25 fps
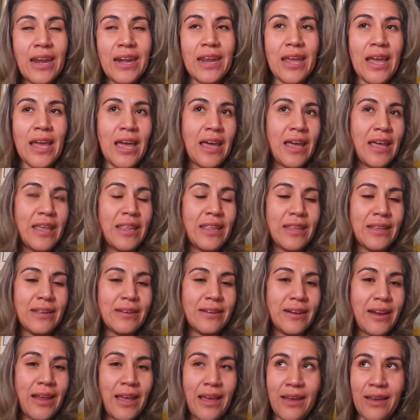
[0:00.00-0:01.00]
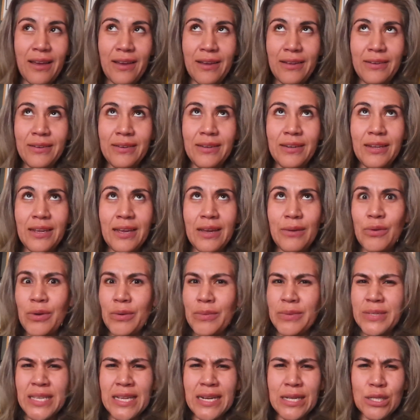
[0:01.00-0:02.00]
a
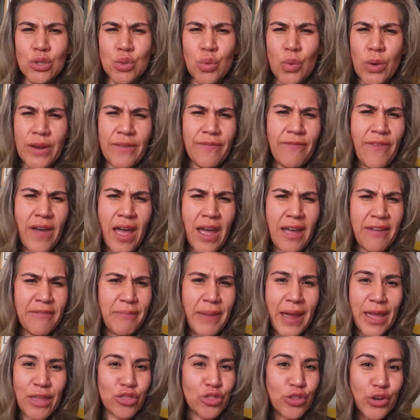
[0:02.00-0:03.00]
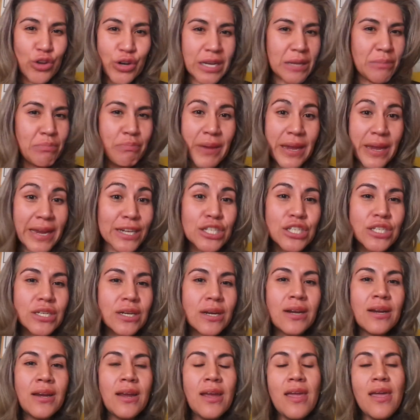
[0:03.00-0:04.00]
25 by 30 picture
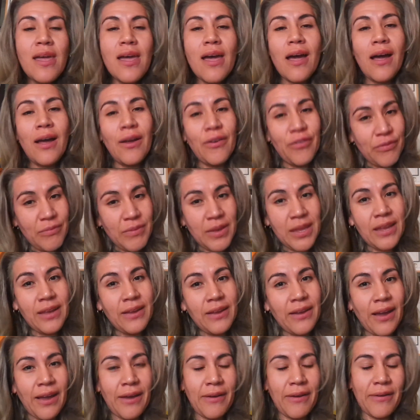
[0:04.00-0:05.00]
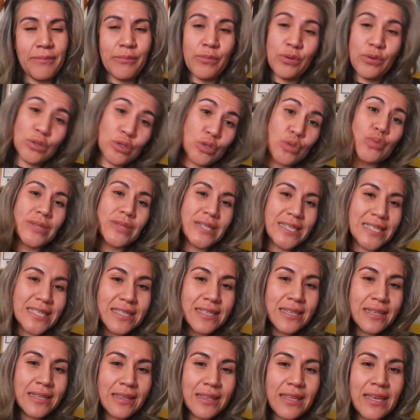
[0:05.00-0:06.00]
of me most
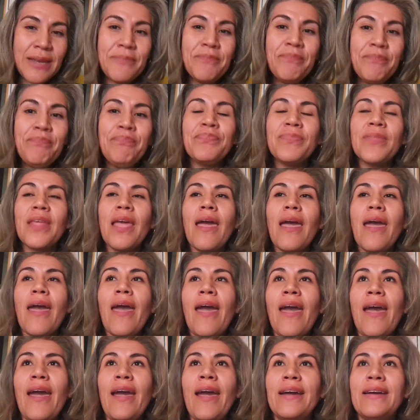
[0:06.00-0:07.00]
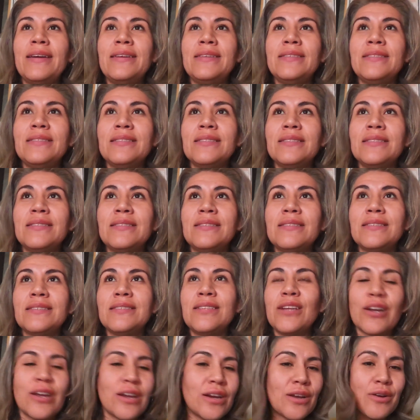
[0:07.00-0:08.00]
recently, and
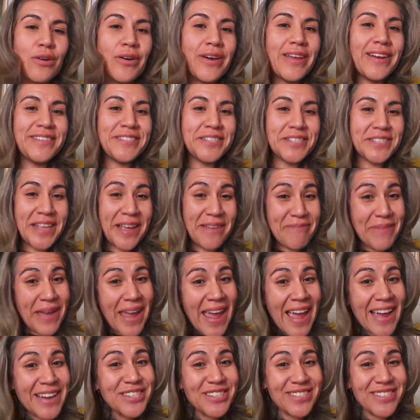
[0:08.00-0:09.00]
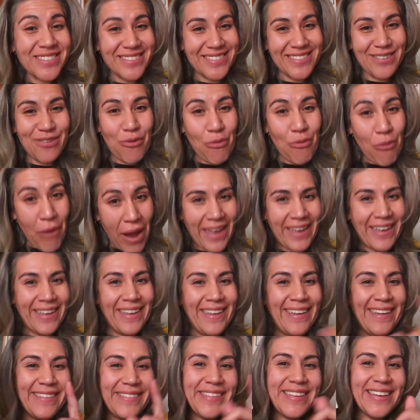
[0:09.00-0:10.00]
they're going to go ahead and just have my ashes. Why?
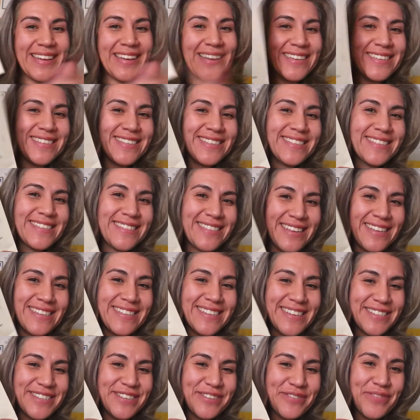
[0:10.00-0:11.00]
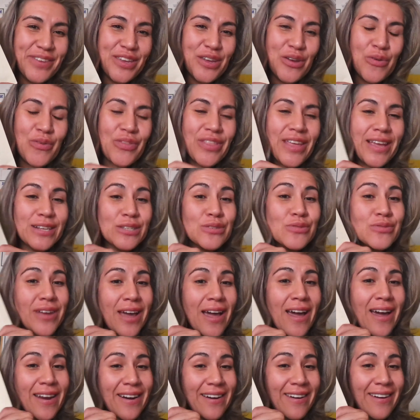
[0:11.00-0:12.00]
Because in Desert View, they do
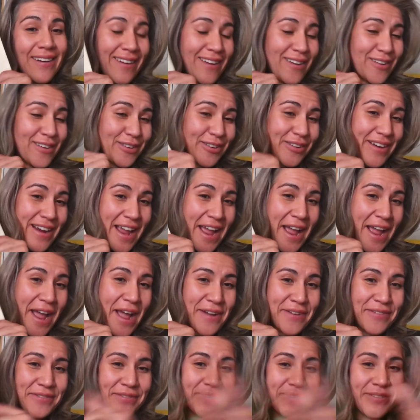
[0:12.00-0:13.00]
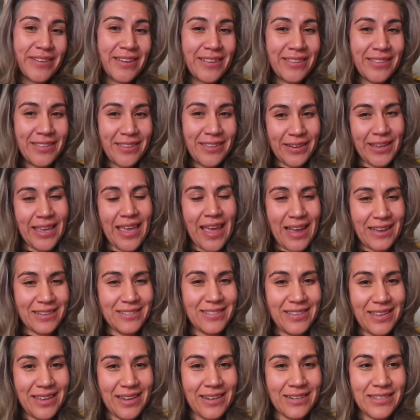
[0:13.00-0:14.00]
not longer have the
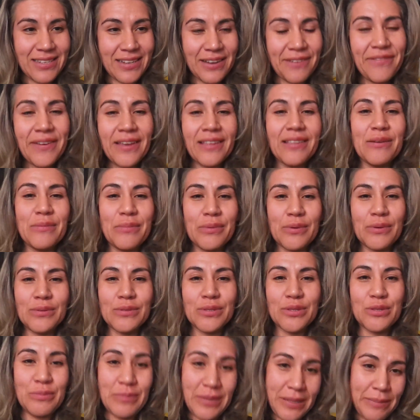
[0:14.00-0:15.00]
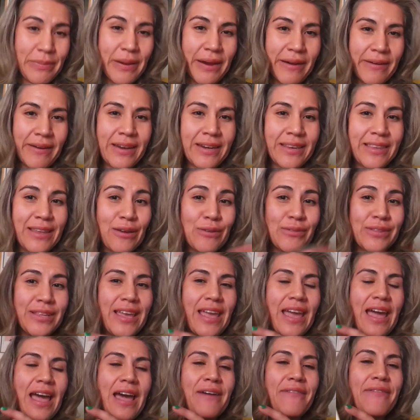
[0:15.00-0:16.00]
casket available to be buried. They only
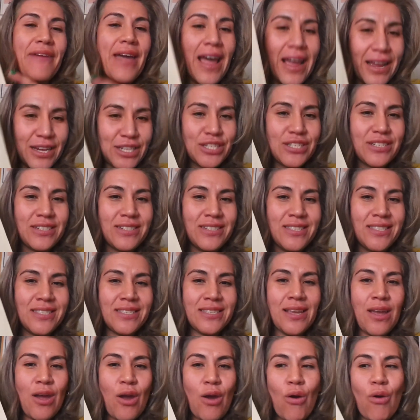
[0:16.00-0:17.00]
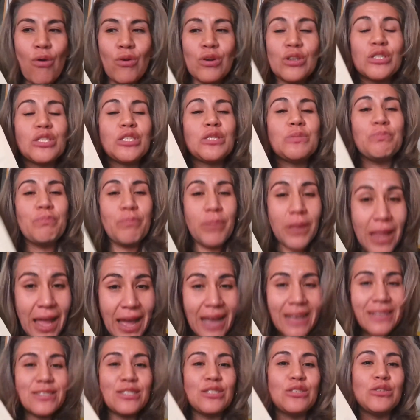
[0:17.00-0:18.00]
have ashes or
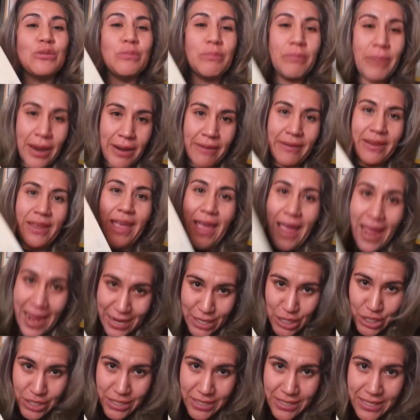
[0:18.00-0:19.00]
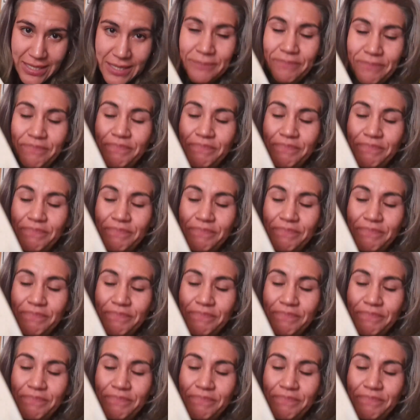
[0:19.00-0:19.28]
plots to bury ashes.